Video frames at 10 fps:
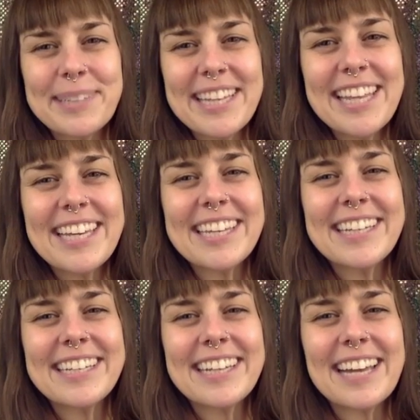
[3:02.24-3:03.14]
Breathing
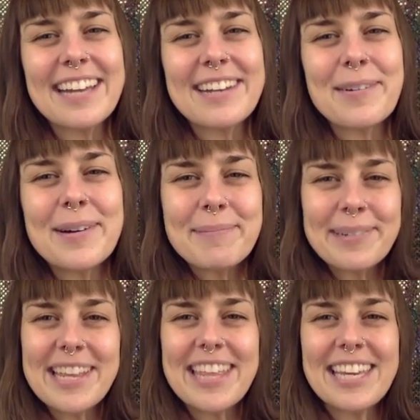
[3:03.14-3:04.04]
in, I know I'm
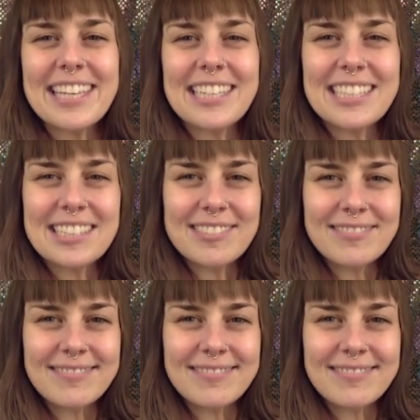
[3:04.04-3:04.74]
breathing in.